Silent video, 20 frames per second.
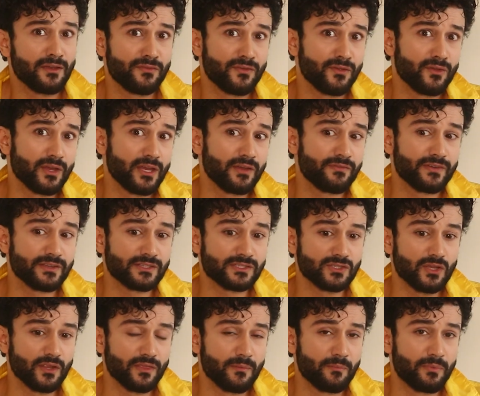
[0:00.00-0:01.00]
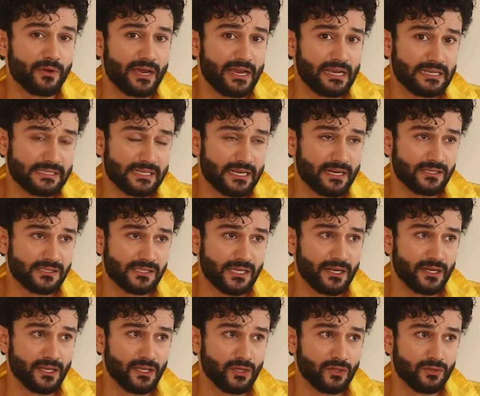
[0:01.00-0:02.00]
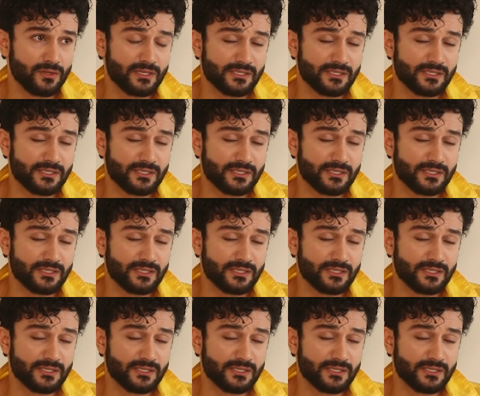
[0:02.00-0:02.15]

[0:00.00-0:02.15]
If you if it's not the brands that are sending you